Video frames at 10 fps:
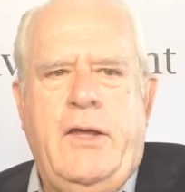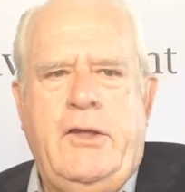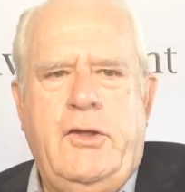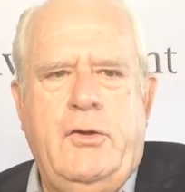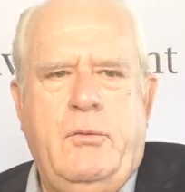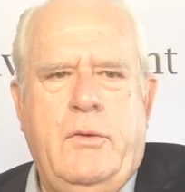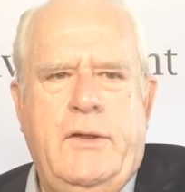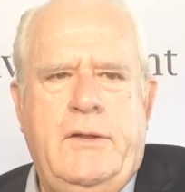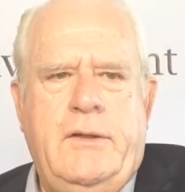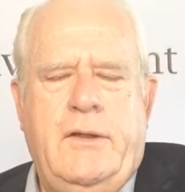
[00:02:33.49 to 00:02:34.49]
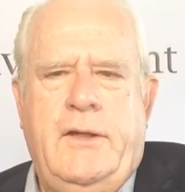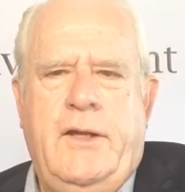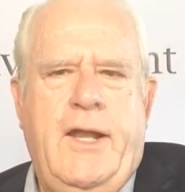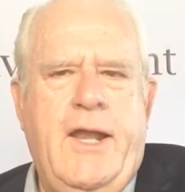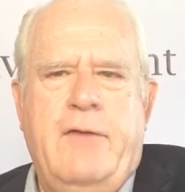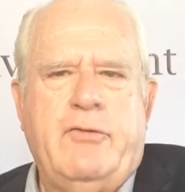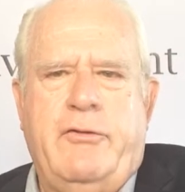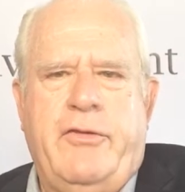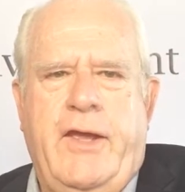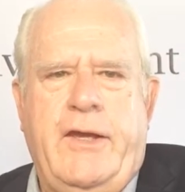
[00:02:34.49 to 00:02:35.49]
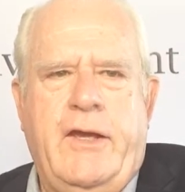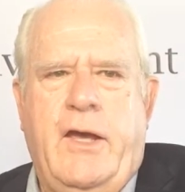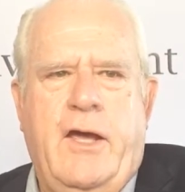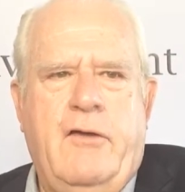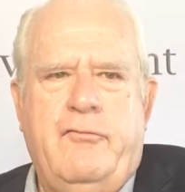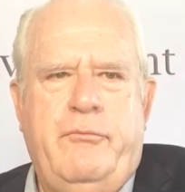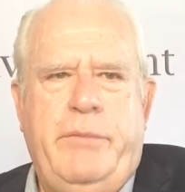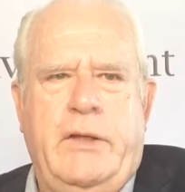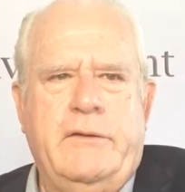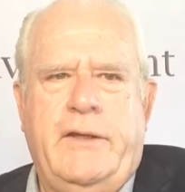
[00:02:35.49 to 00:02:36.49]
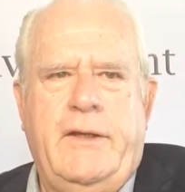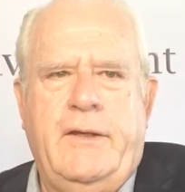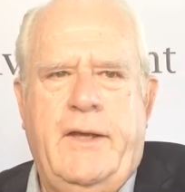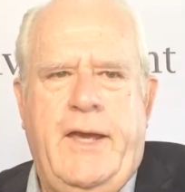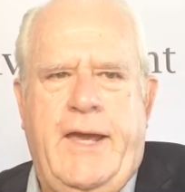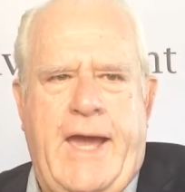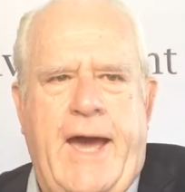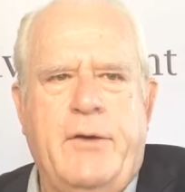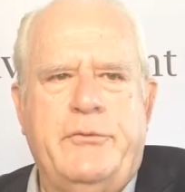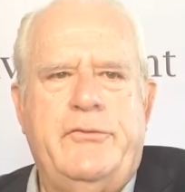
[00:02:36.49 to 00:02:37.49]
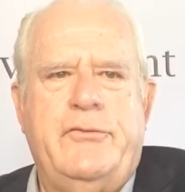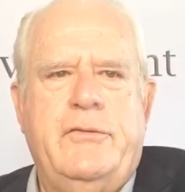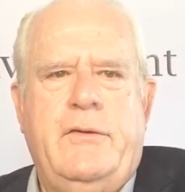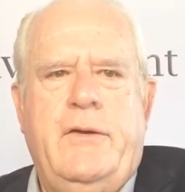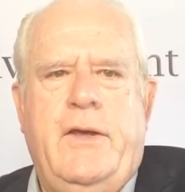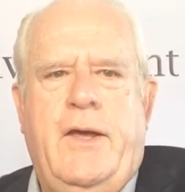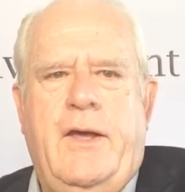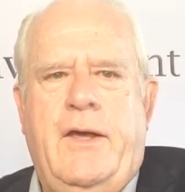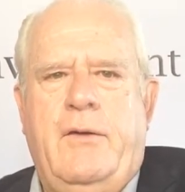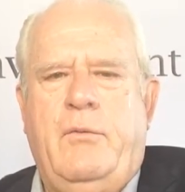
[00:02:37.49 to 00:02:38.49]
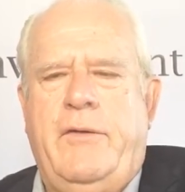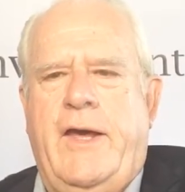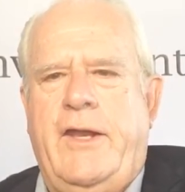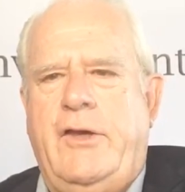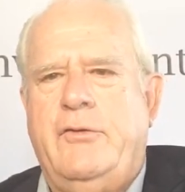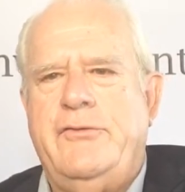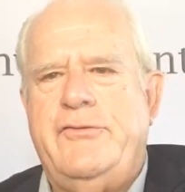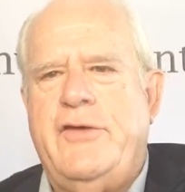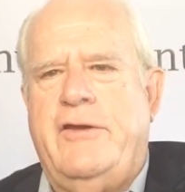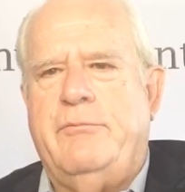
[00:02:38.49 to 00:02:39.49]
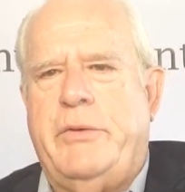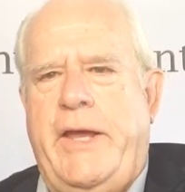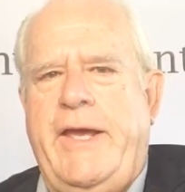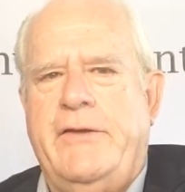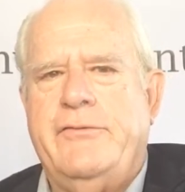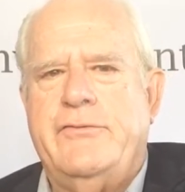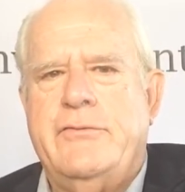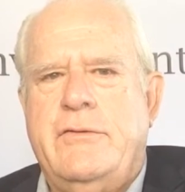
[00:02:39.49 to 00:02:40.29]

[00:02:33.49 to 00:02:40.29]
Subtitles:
You would never think of building a house without a good set of plans,